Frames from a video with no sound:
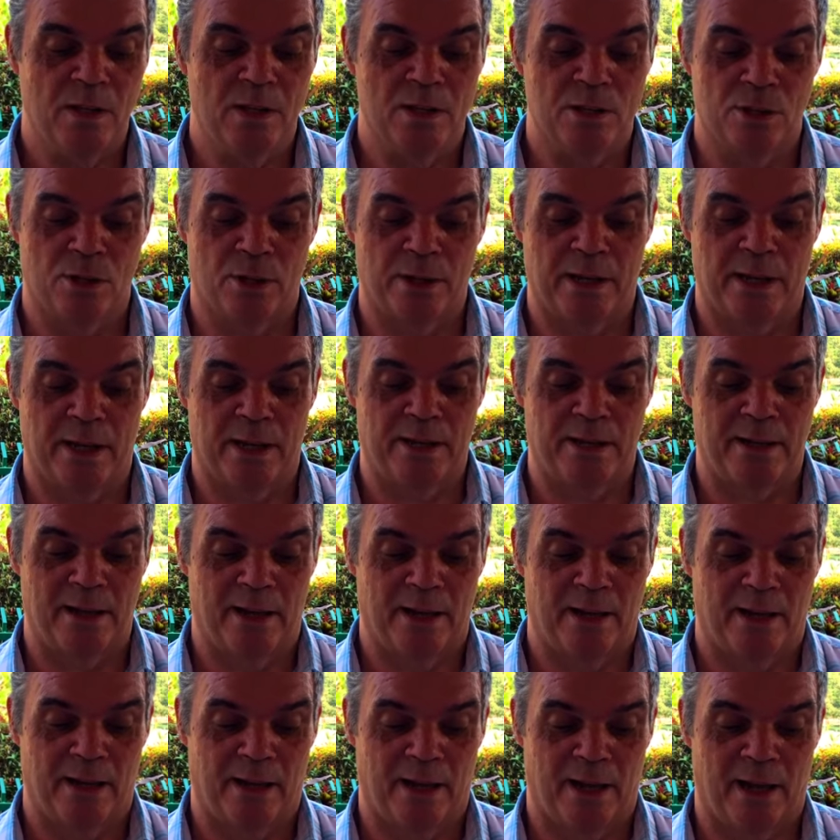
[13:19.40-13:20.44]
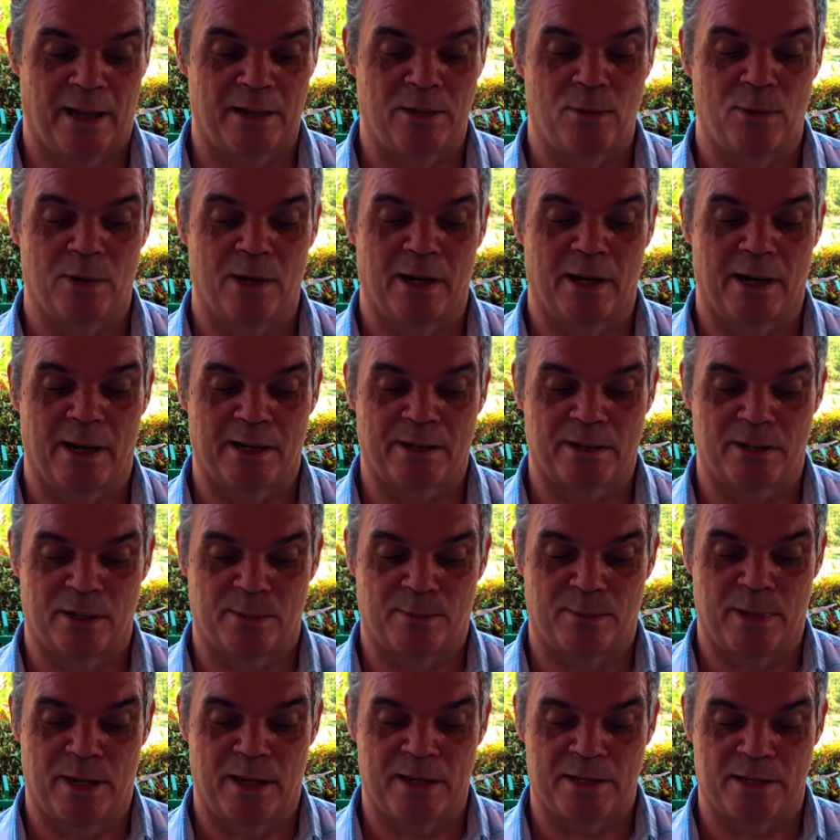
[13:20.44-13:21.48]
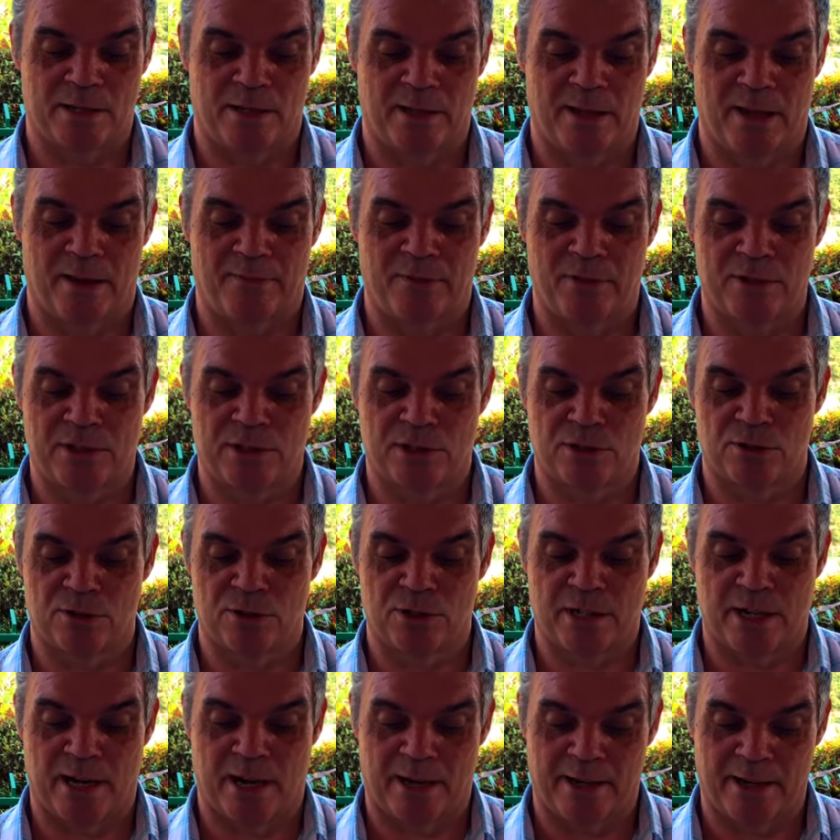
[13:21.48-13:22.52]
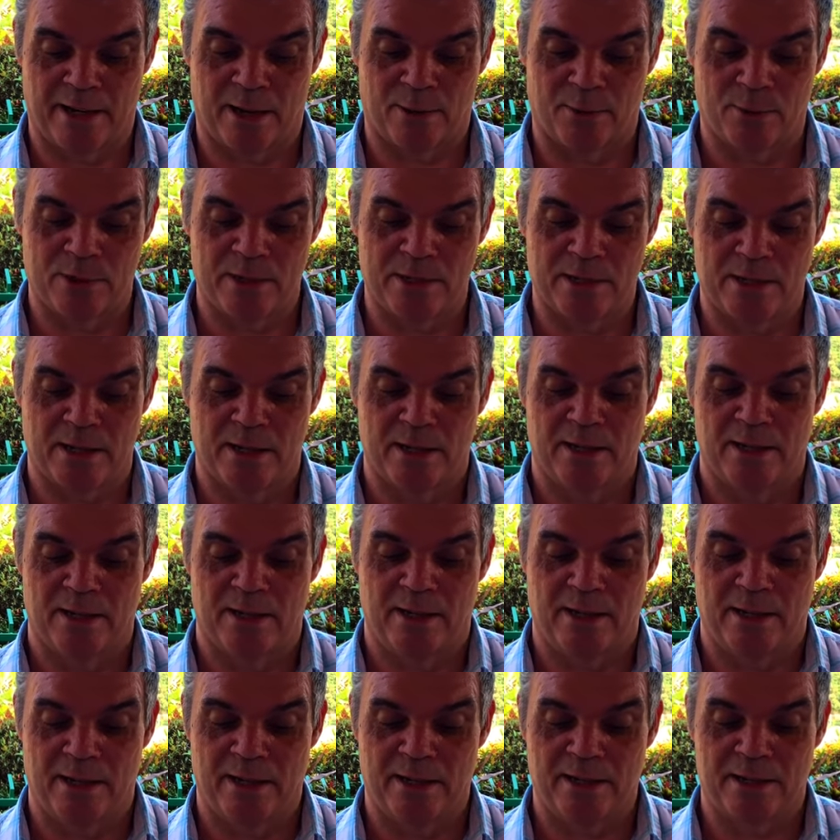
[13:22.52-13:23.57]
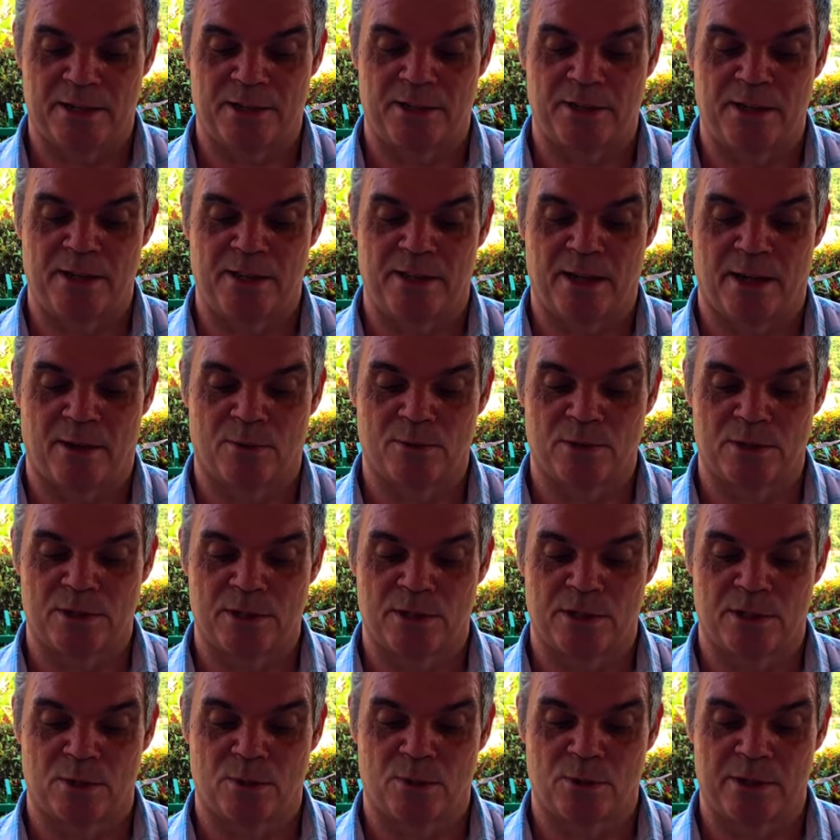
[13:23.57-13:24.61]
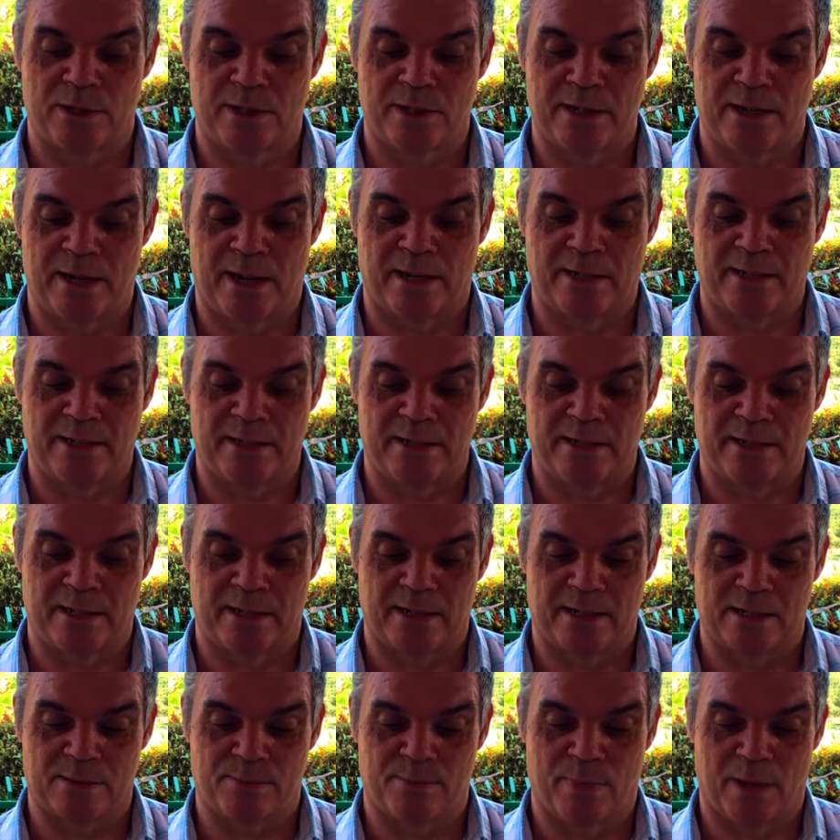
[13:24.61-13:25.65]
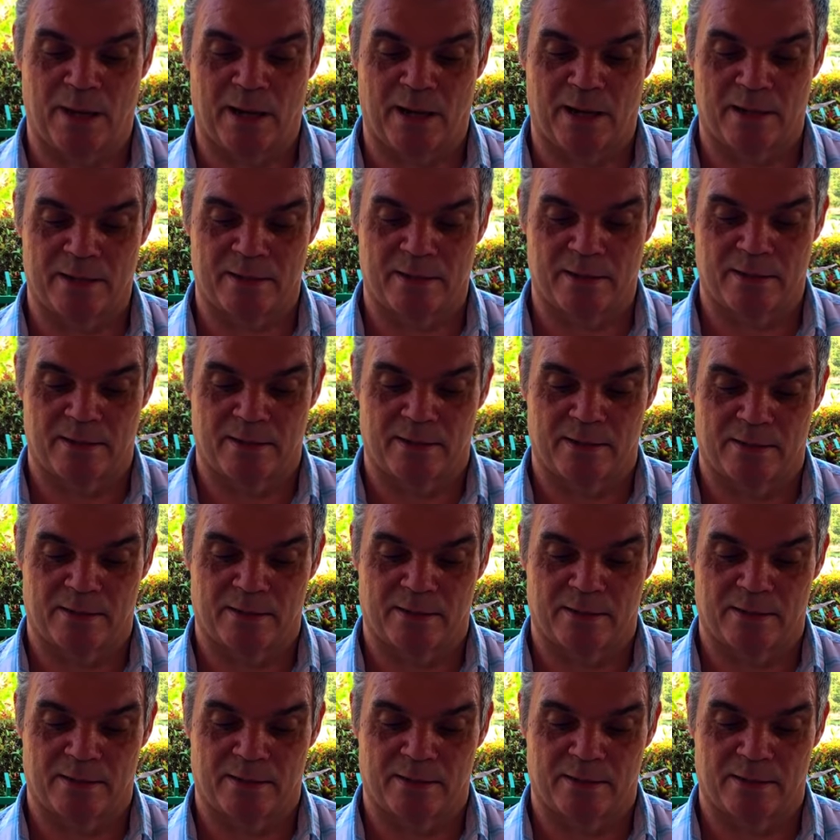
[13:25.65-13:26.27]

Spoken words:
So again, annual electric based on average sunshine hours is 3,296 baht.